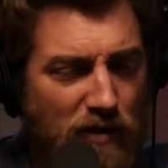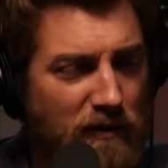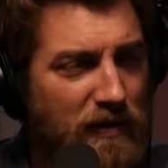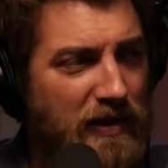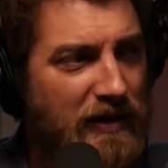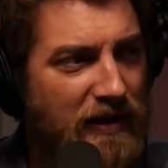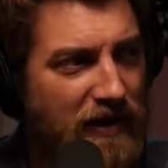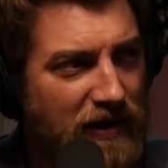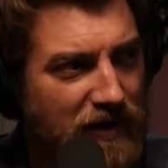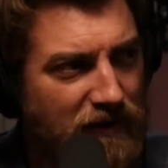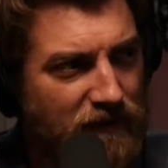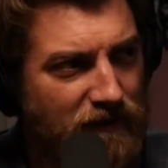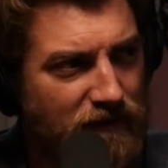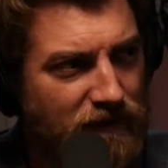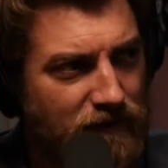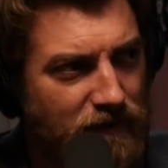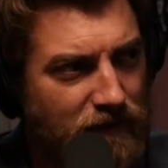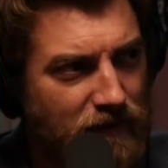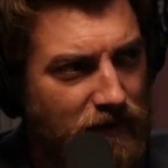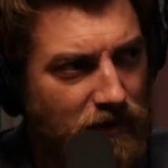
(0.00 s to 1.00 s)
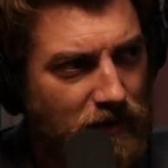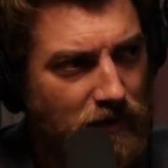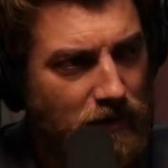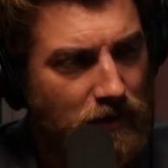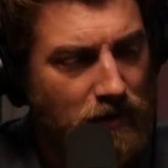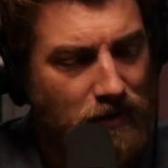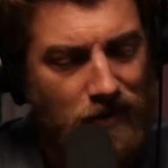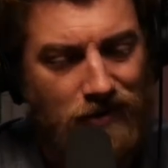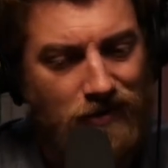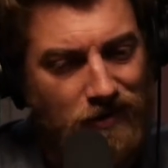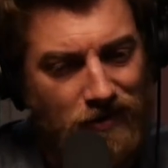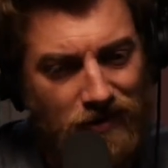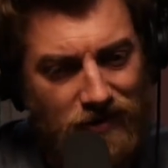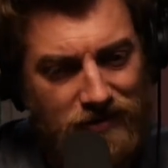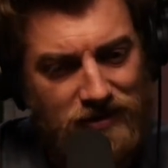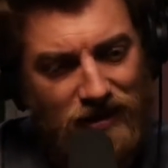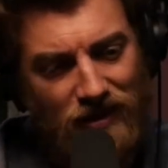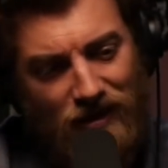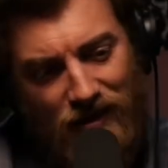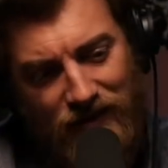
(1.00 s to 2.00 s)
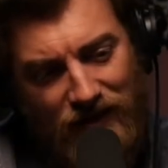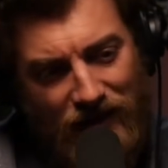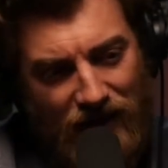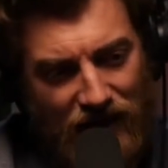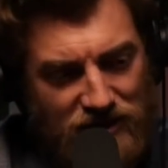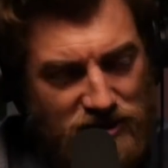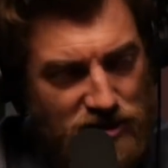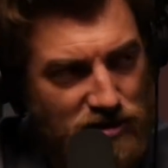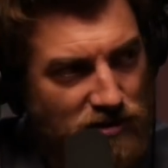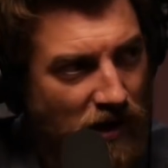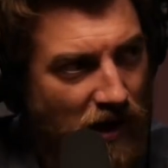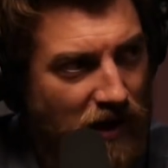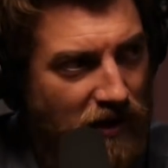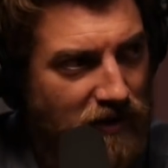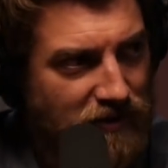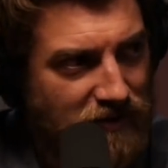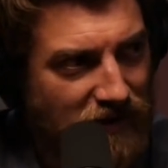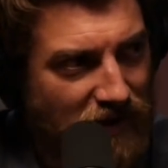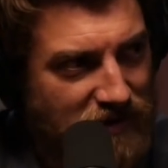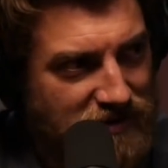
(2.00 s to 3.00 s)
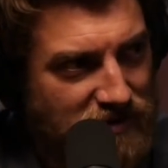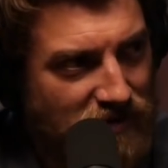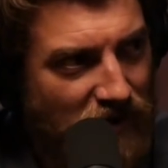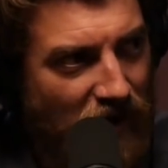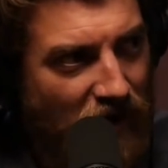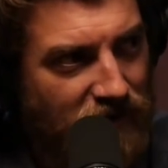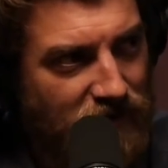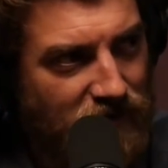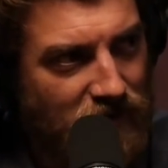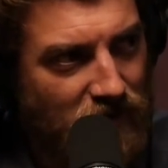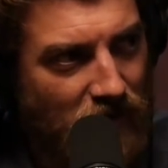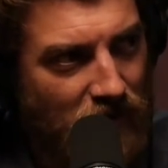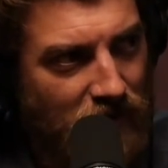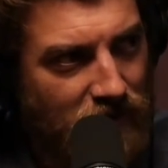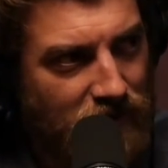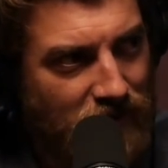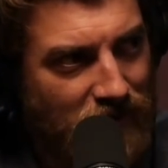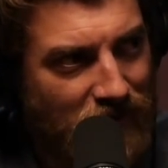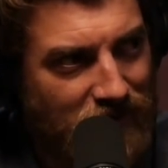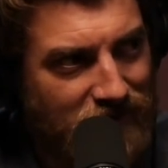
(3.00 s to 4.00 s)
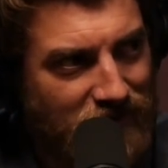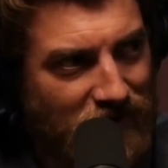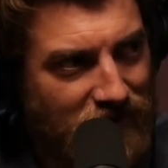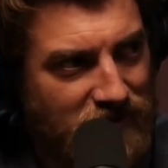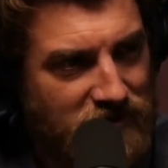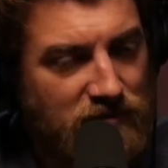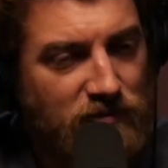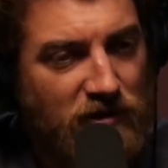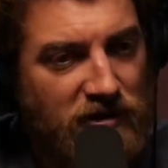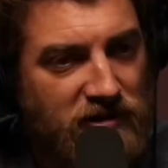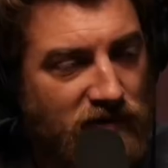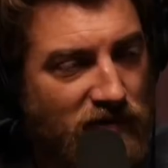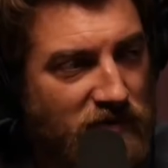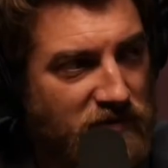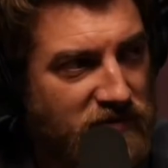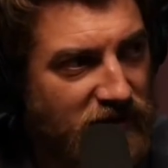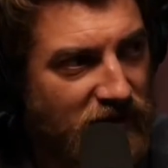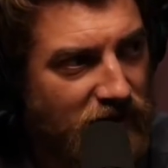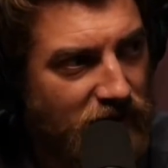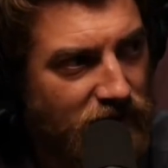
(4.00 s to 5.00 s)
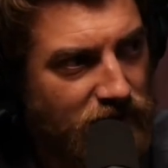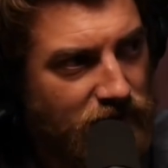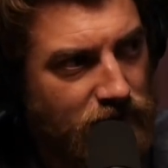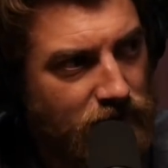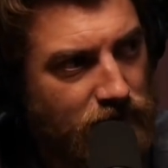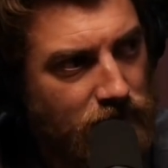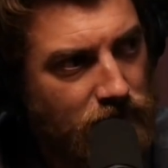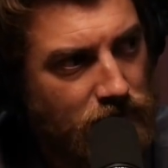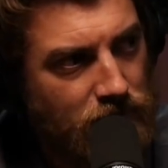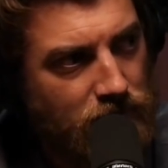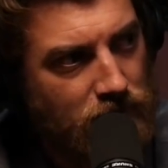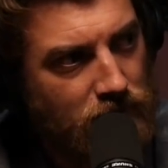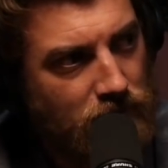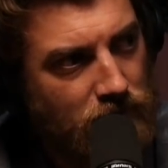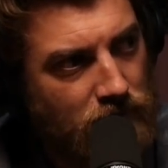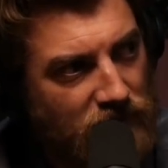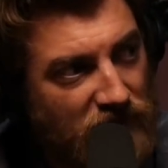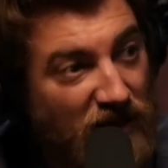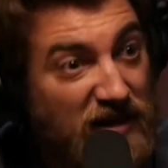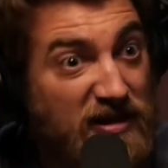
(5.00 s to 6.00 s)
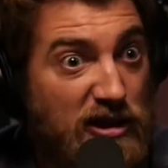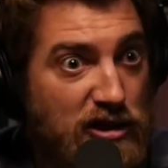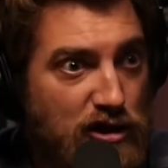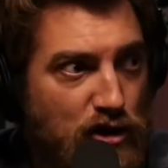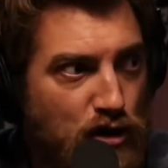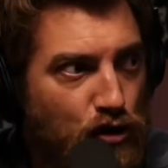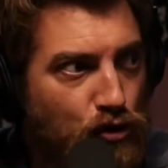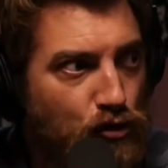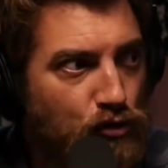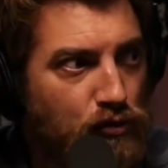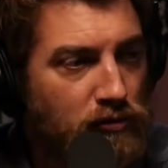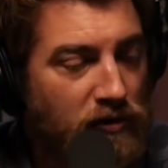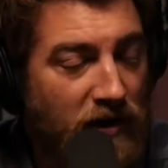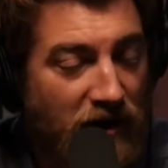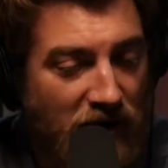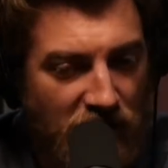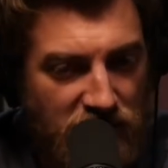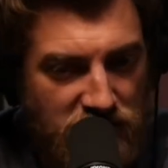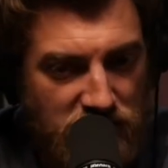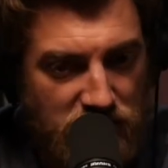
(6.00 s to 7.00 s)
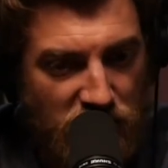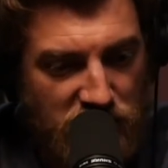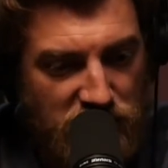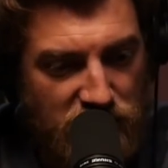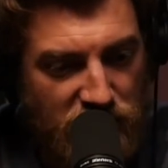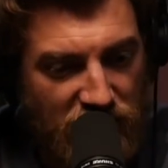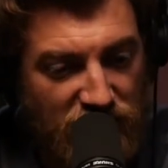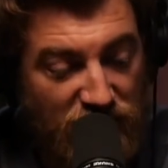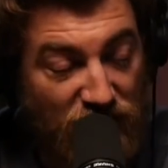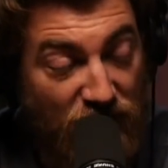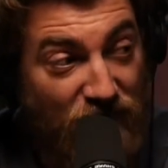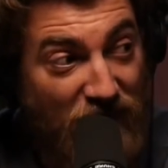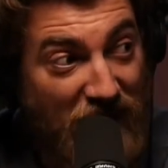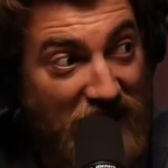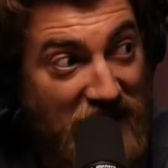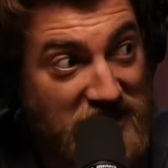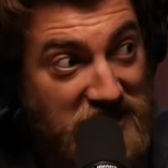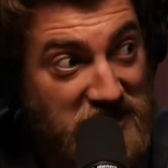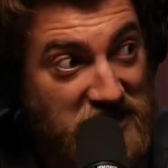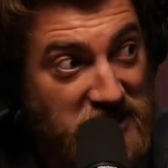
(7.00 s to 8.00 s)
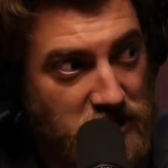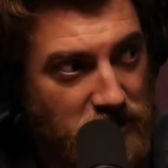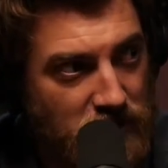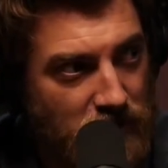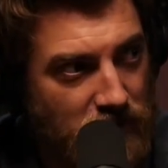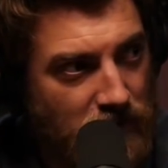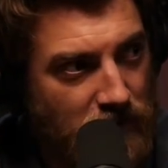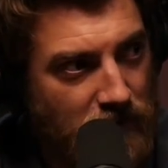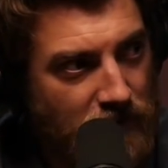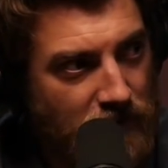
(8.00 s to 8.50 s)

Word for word: where yeah. we live. Yeah. It's like, oh, that guy's trying, this guy's trying too hard. God thinks too much of himself. Thinks he's cool, cares too much about his face.